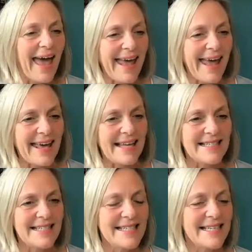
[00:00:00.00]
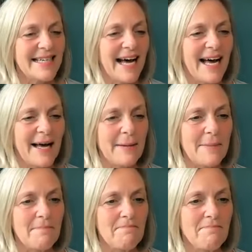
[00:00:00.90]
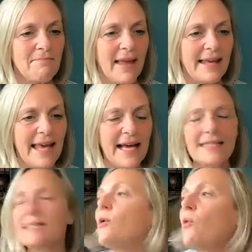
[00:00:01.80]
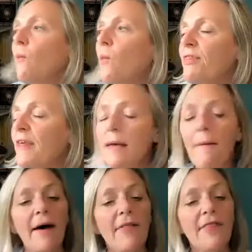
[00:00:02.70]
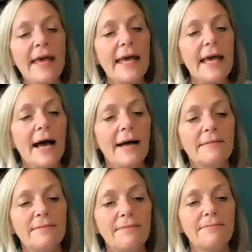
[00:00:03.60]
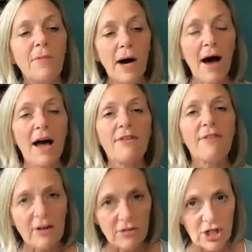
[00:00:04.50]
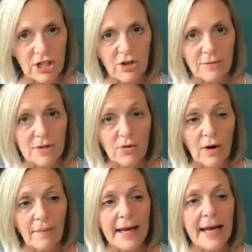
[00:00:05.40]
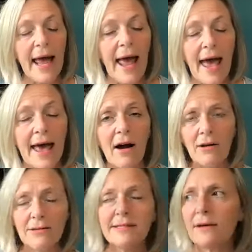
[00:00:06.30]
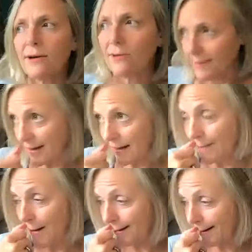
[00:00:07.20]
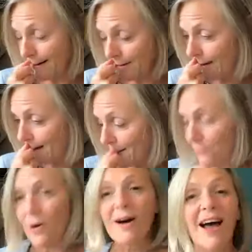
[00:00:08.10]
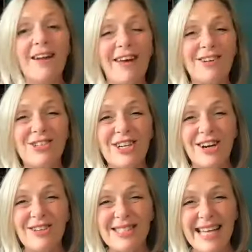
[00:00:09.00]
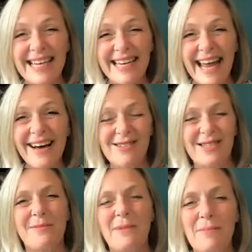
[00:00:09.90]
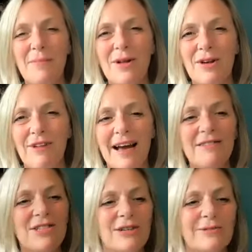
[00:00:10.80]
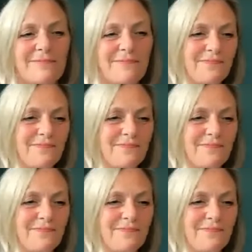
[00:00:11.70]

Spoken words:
And yeah, so we'll think about what kind of energy you're absorbing, and also think about it the other way too. What kind of energy are you sending out to the people around you?